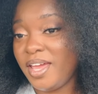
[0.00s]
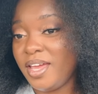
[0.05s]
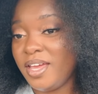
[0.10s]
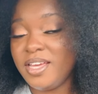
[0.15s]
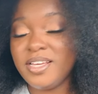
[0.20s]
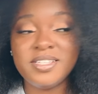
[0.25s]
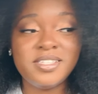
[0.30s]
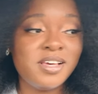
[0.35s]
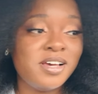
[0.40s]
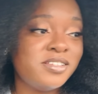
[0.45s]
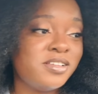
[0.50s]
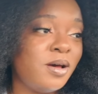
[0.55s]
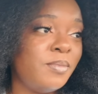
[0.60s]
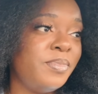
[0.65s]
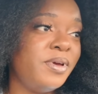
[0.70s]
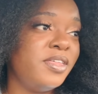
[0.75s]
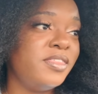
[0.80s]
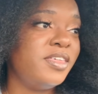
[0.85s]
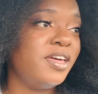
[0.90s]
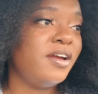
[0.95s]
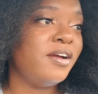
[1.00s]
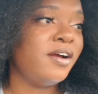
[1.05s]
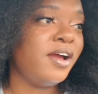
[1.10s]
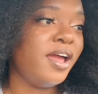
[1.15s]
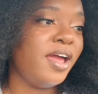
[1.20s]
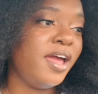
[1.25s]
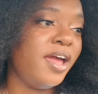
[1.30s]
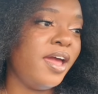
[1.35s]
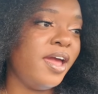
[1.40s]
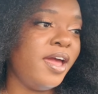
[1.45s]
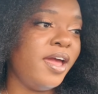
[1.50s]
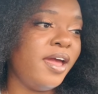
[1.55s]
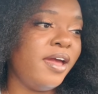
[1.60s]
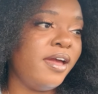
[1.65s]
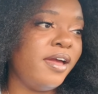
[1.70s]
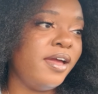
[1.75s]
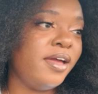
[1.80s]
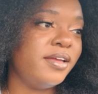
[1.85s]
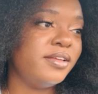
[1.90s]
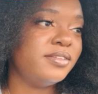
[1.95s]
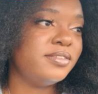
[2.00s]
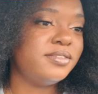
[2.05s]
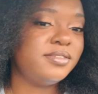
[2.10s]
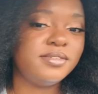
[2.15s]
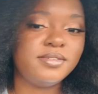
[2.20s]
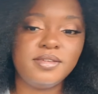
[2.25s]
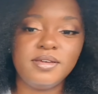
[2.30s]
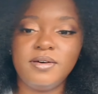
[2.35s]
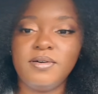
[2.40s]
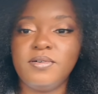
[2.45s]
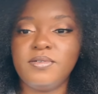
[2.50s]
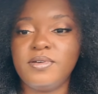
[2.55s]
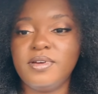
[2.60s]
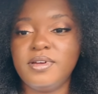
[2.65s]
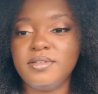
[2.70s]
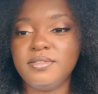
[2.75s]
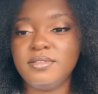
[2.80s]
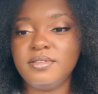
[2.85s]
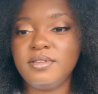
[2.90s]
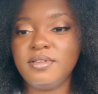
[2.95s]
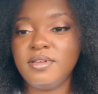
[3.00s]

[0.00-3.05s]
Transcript: It says I'll be there at, hold on,